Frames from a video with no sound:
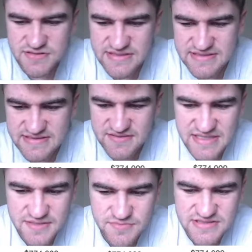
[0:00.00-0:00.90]
it
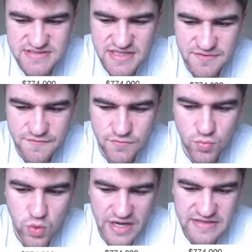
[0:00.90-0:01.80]
seems as if
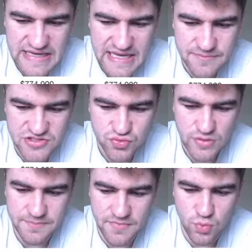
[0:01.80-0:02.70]
one game it's
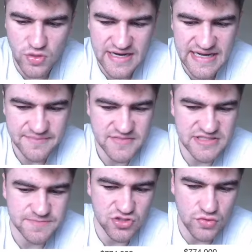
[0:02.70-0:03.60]
Redmond, one game
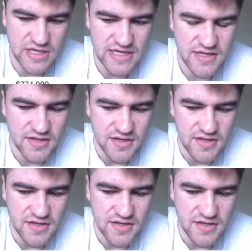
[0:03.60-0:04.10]
it's McGrath,